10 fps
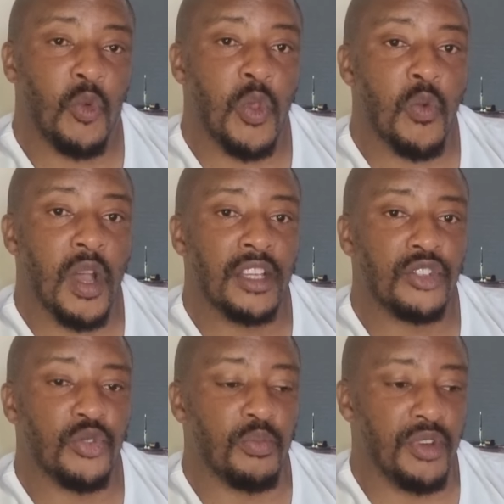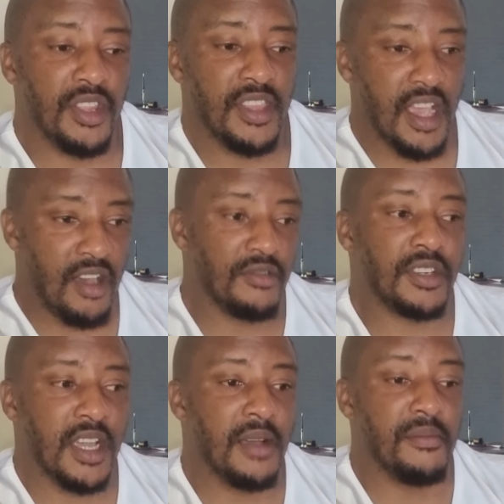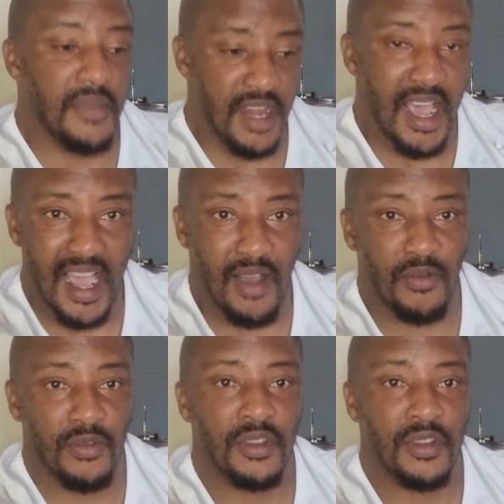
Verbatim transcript: We want to bring the outcome now.